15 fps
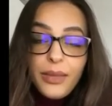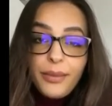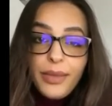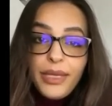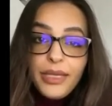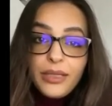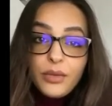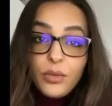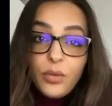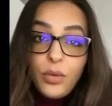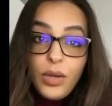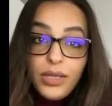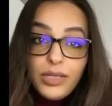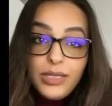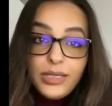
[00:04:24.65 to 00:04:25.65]
because
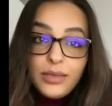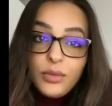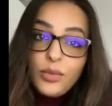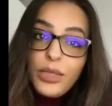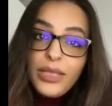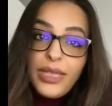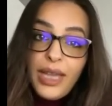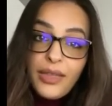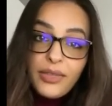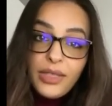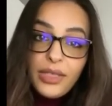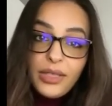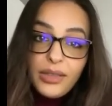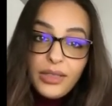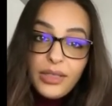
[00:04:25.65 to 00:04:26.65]
once we
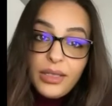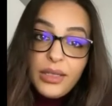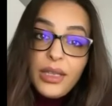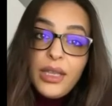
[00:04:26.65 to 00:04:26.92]
gather the